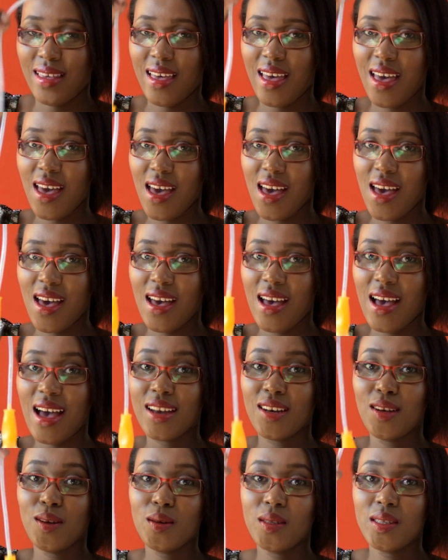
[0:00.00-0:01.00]
uh,
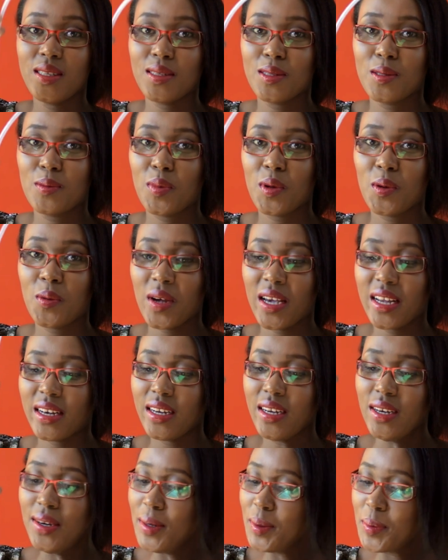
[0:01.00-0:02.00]
a nose
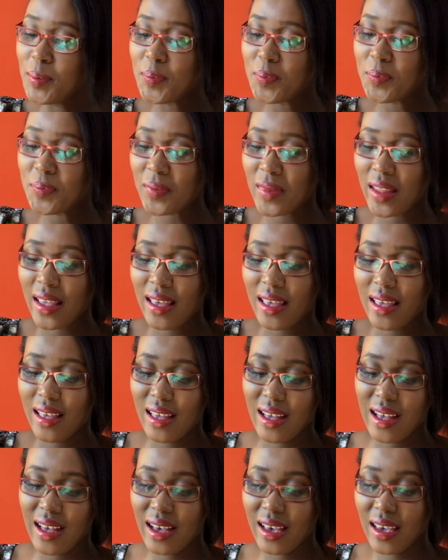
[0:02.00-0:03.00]
aspirator.
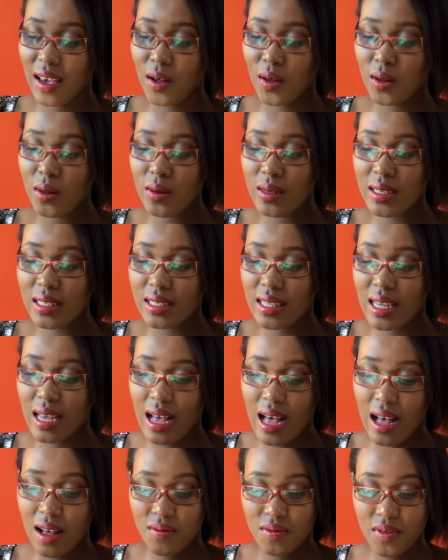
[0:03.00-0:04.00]
I always
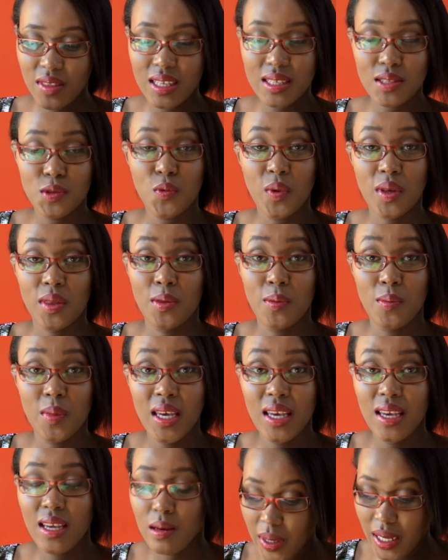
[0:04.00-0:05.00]
have this with
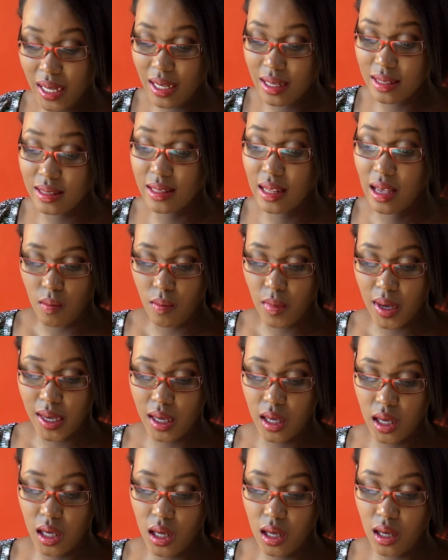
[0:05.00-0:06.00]
me because my
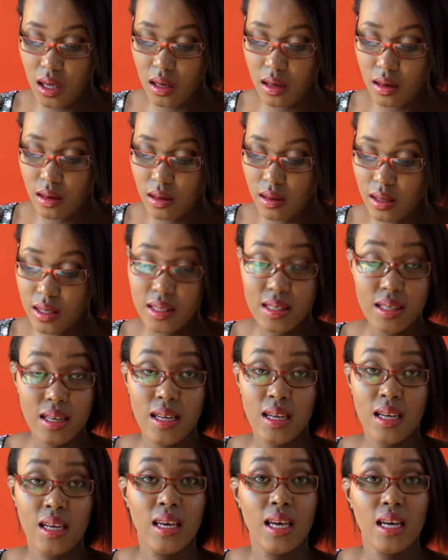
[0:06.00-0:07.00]
kid
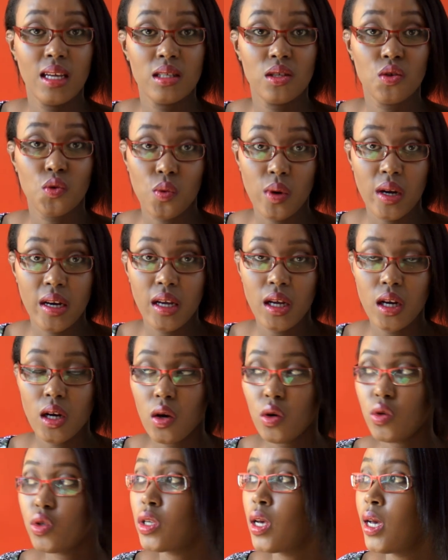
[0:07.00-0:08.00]
easily gets running
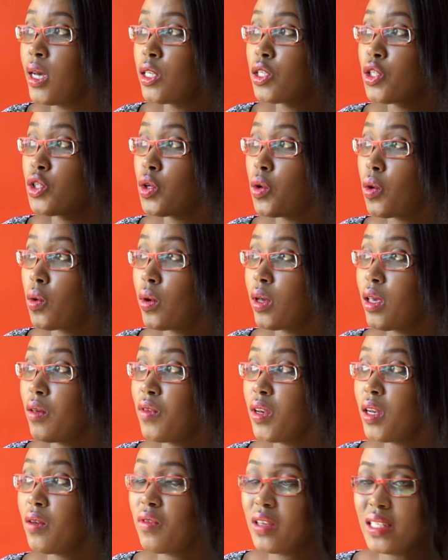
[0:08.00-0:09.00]
nose. So
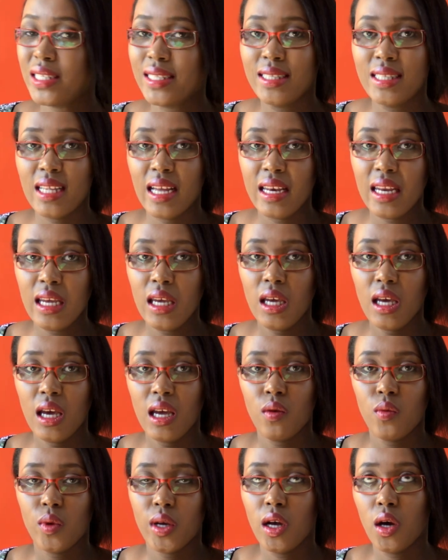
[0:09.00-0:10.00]
even if it's sunny
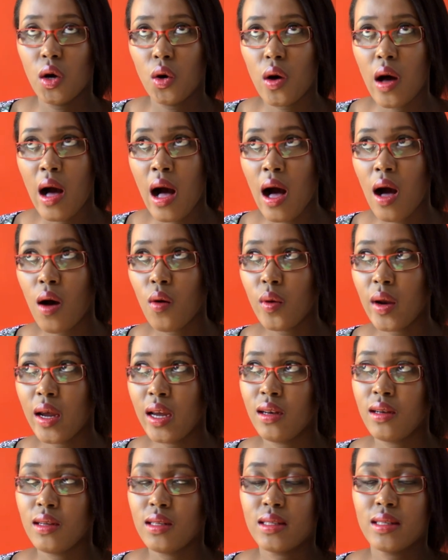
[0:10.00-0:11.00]
and we go out
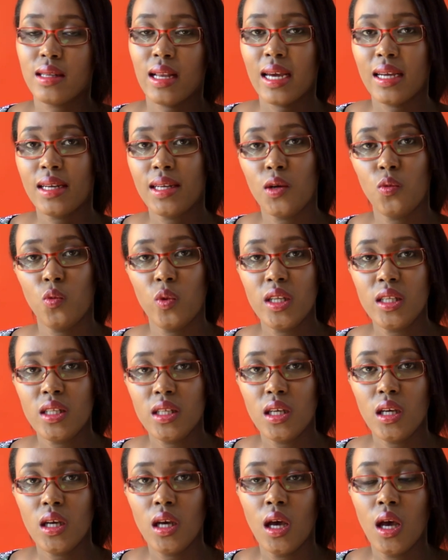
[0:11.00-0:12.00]
and it's slightly
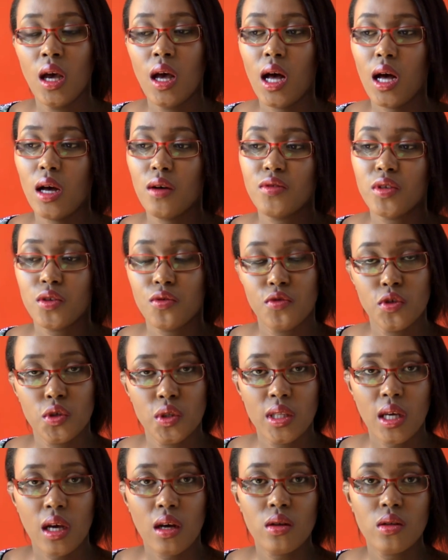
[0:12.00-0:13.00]
windy, after a few
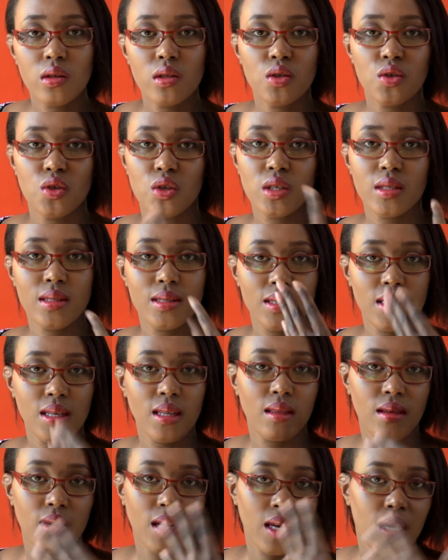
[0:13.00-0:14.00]
seconds you just see
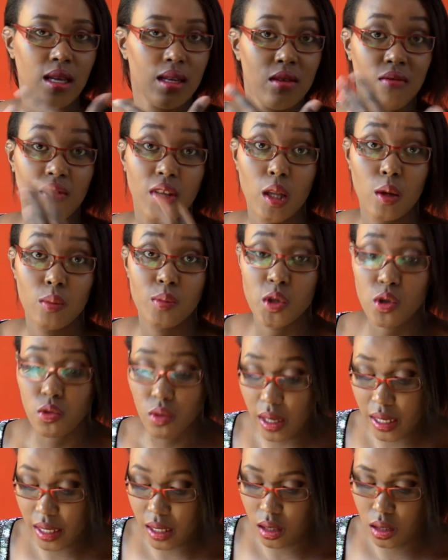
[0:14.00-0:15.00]
that he develops
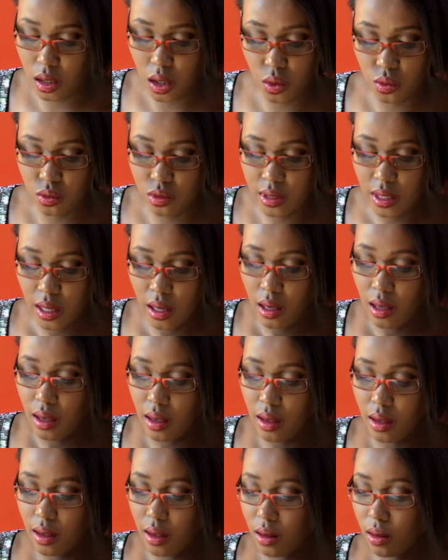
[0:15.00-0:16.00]
running nose.
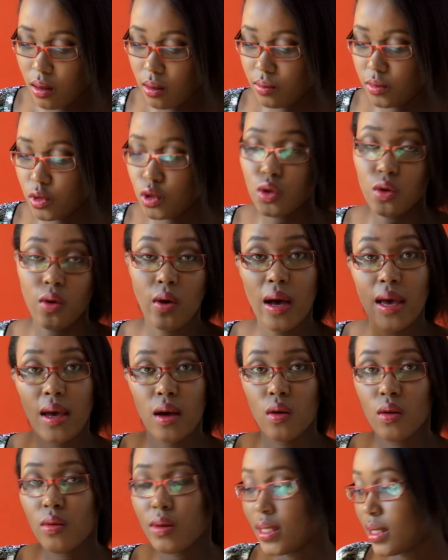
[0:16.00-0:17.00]
Um, so I
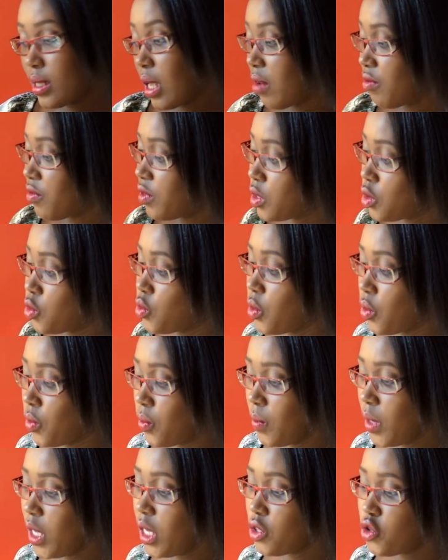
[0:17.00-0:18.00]
always have this with
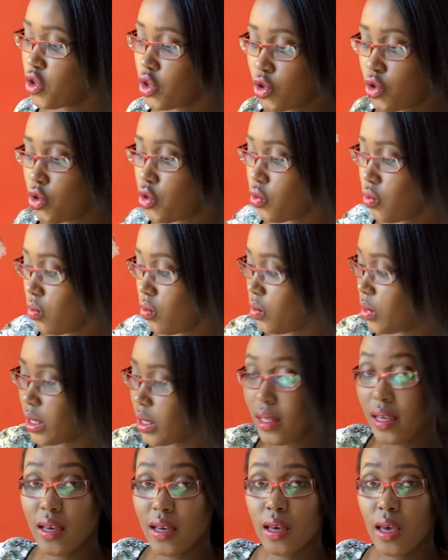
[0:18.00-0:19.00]
me just to
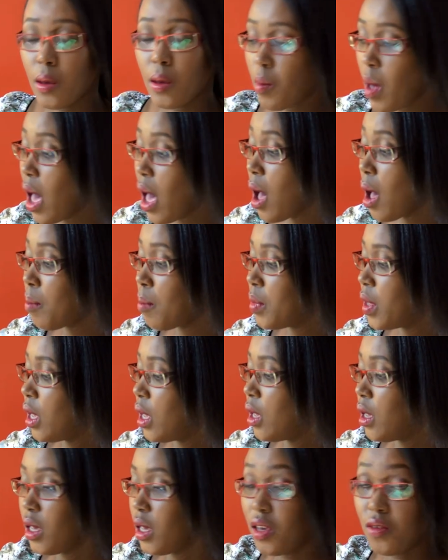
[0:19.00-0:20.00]
clear him up
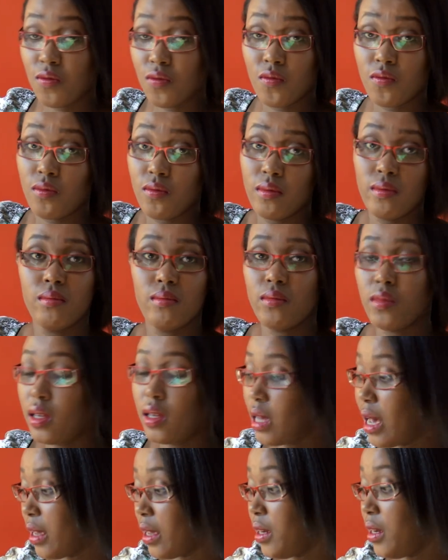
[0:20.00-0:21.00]
if
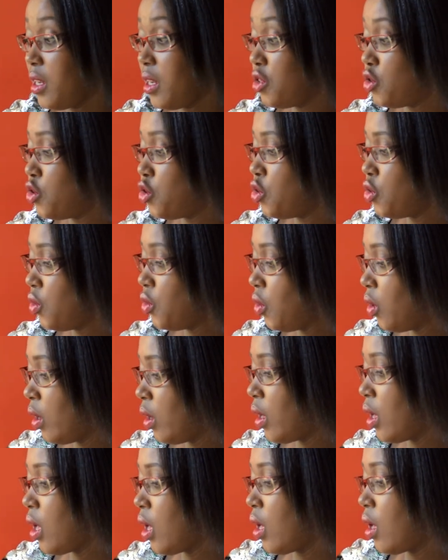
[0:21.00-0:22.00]
I need to.
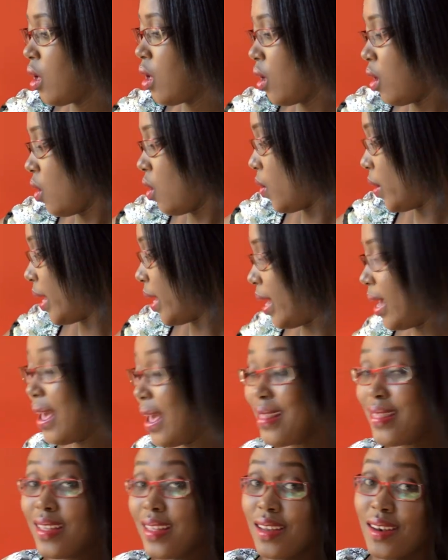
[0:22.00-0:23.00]
Okay,
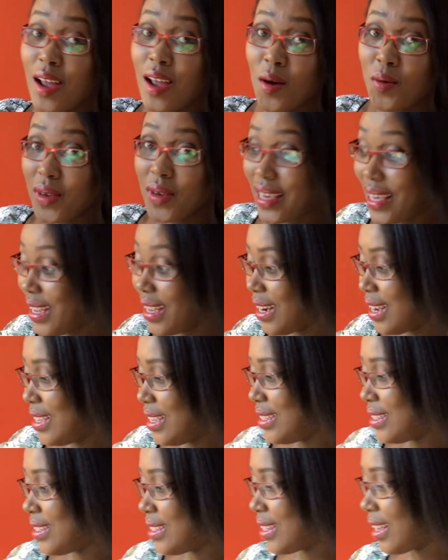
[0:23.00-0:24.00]
and then I will get
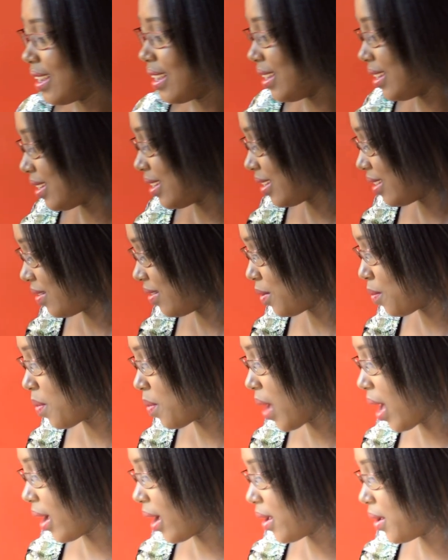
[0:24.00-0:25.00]
inside the
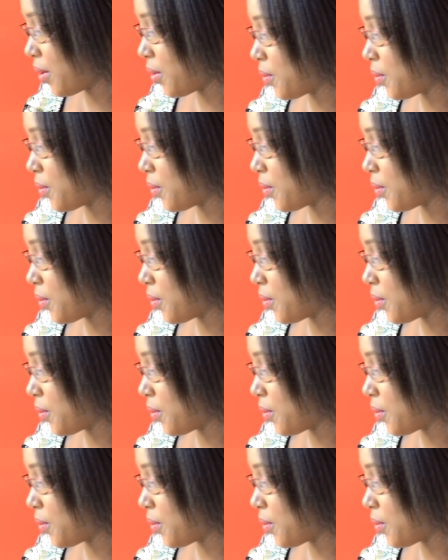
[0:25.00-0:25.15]
bag.